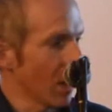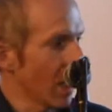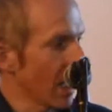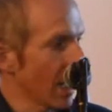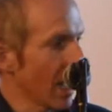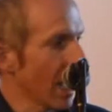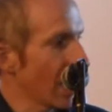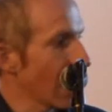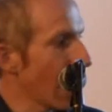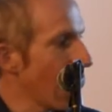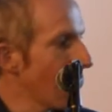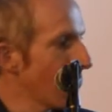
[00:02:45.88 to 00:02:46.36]

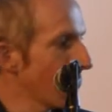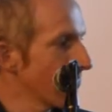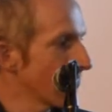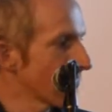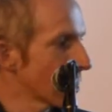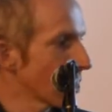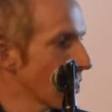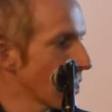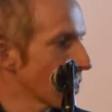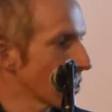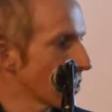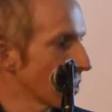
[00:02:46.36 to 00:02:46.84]
Again, happy
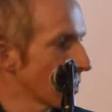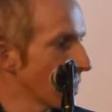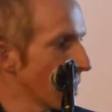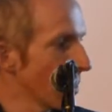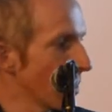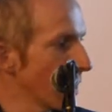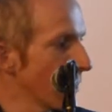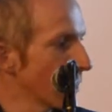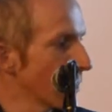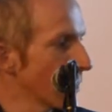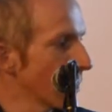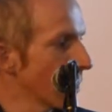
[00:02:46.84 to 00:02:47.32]
to talk to you
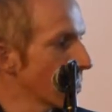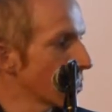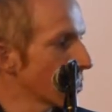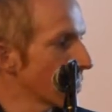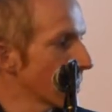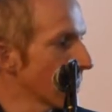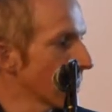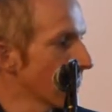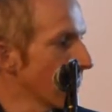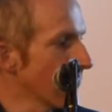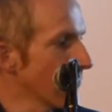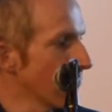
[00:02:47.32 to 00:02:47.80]
if you're
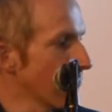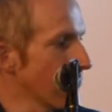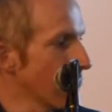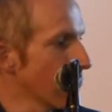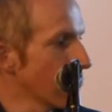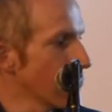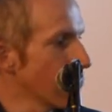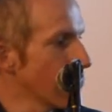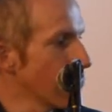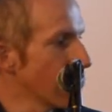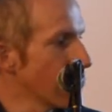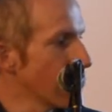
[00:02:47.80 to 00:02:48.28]
interested
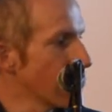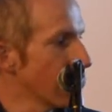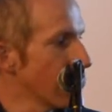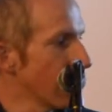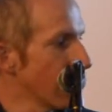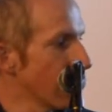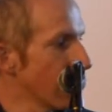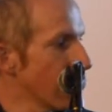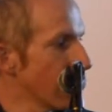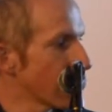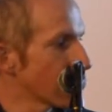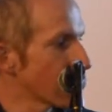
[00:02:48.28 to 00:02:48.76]

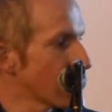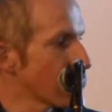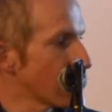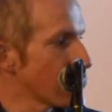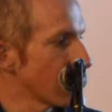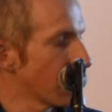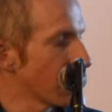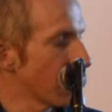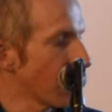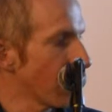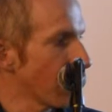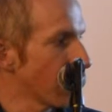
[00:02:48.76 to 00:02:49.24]
in that sort
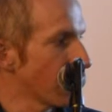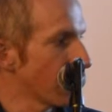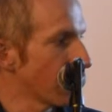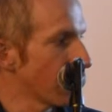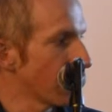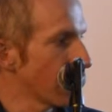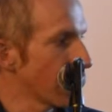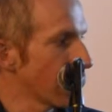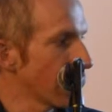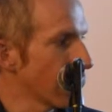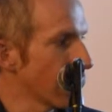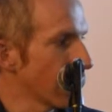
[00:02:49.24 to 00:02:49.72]

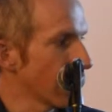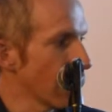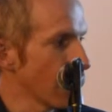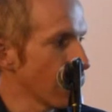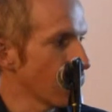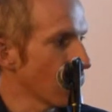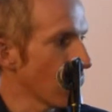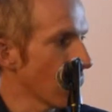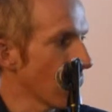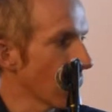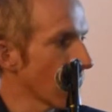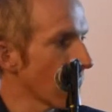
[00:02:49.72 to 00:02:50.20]

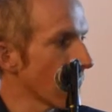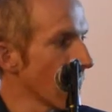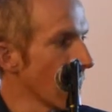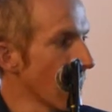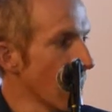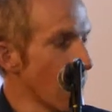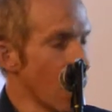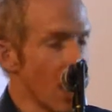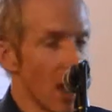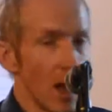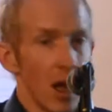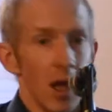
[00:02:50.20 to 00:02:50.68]
of work.
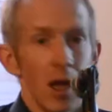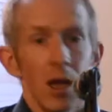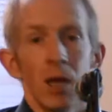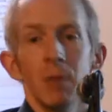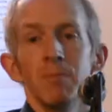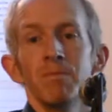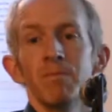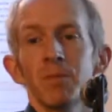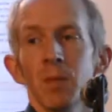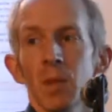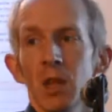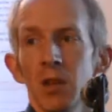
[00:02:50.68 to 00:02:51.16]

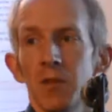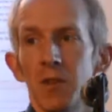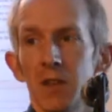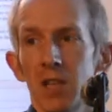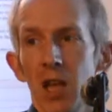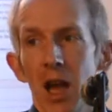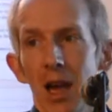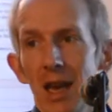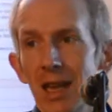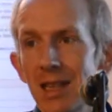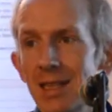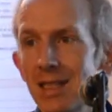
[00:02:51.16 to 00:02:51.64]

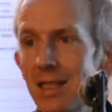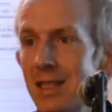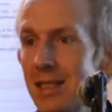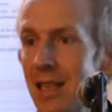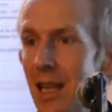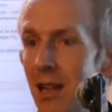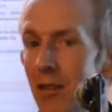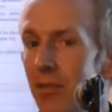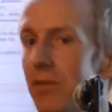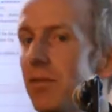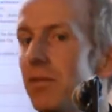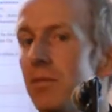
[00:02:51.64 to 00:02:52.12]
Photonics
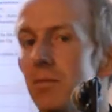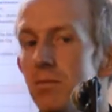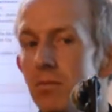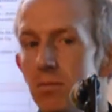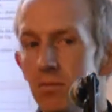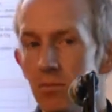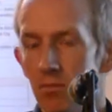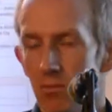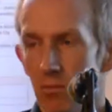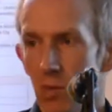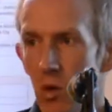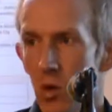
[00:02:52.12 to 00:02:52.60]
itself,
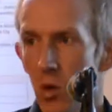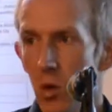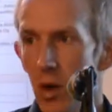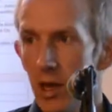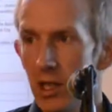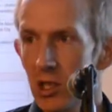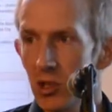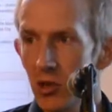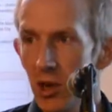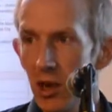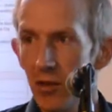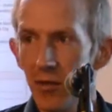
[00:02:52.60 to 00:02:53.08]

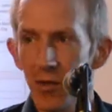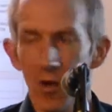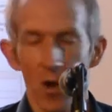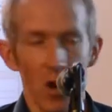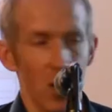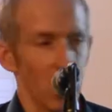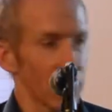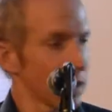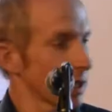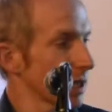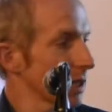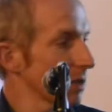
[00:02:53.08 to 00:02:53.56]
quite
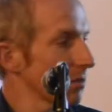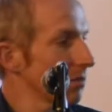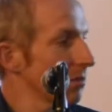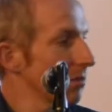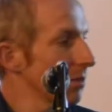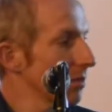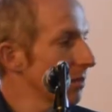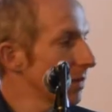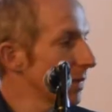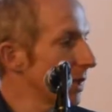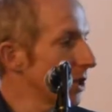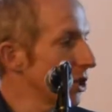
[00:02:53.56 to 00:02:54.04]
straightforward.
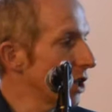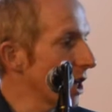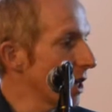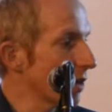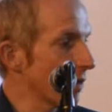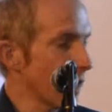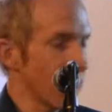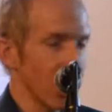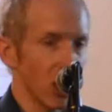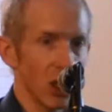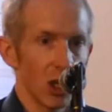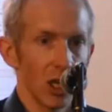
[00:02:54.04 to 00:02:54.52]
The
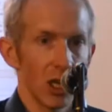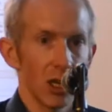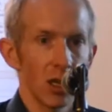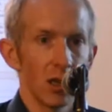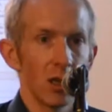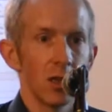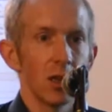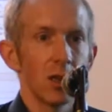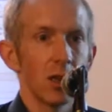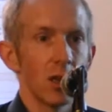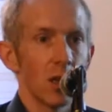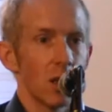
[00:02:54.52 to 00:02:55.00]
generation,
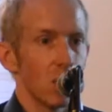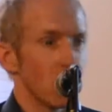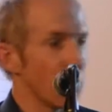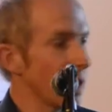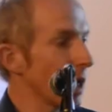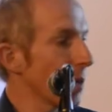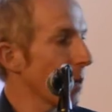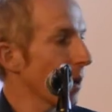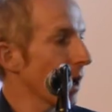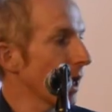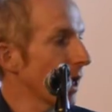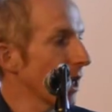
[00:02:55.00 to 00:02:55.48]

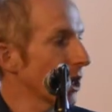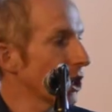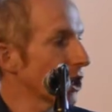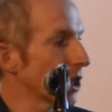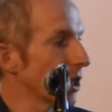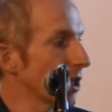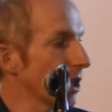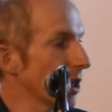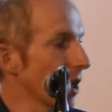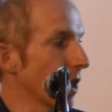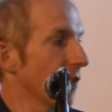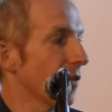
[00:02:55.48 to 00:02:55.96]

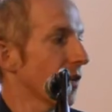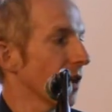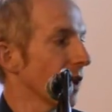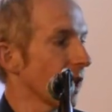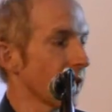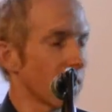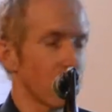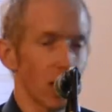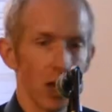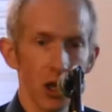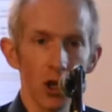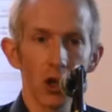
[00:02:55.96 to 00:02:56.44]
manipulation, if you
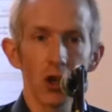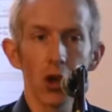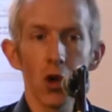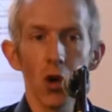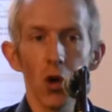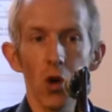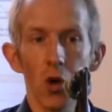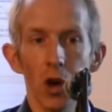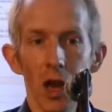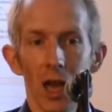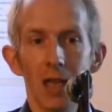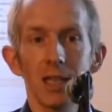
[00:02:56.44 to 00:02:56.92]
like, or
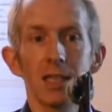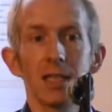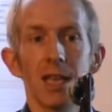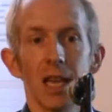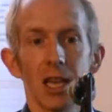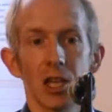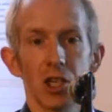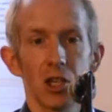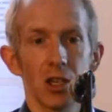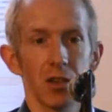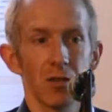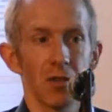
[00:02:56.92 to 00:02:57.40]
control and
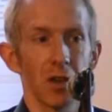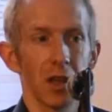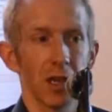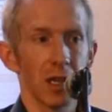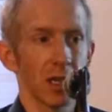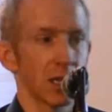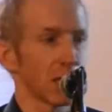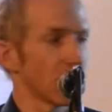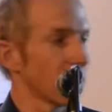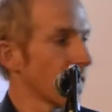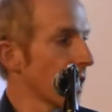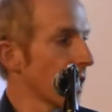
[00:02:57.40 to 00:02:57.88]
detection of light.